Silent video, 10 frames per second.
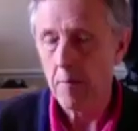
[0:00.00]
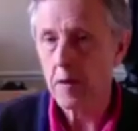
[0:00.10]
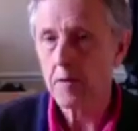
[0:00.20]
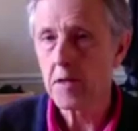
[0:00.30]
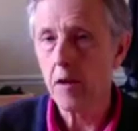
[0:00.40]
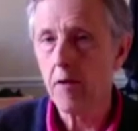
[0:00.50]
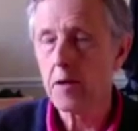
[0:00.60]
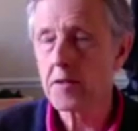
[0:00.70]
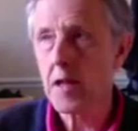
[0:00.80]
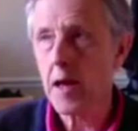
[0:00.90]
Because they're in a
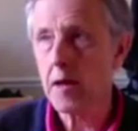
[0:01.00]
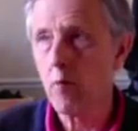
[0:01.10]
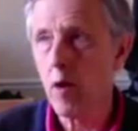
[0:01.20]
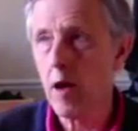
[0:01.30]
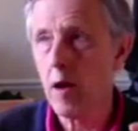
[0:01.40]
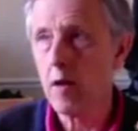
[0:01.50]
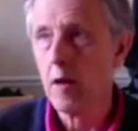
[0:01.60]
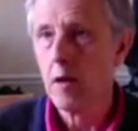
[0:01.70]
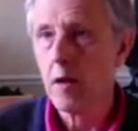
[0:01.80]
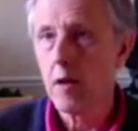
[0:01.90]
state where
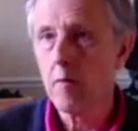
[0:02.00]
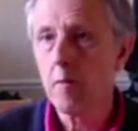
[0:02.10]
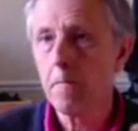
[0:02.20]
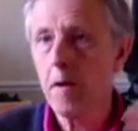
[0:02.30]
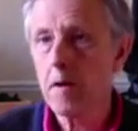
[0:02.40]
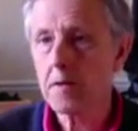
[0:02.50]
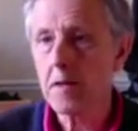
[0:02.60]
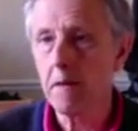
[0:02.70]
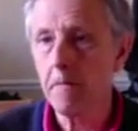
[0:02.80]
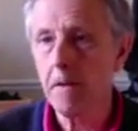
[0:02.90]

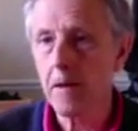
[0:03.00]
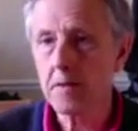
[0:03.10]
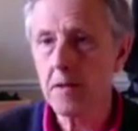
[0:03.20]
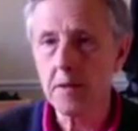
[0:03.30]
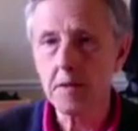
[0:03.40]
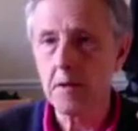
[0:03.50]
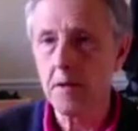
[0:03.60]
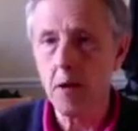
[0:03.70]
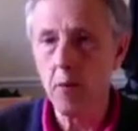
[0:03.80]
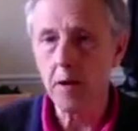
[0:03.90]
focusing the felt sense are
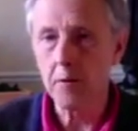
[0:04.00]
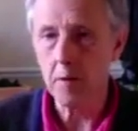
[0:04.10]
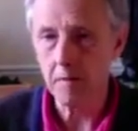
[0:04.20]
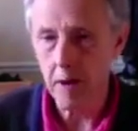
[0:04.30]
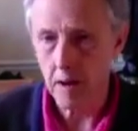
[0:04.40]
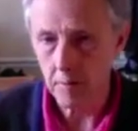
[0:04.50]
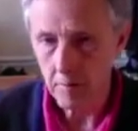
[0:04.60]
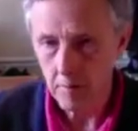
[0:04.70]
nowhere to be found.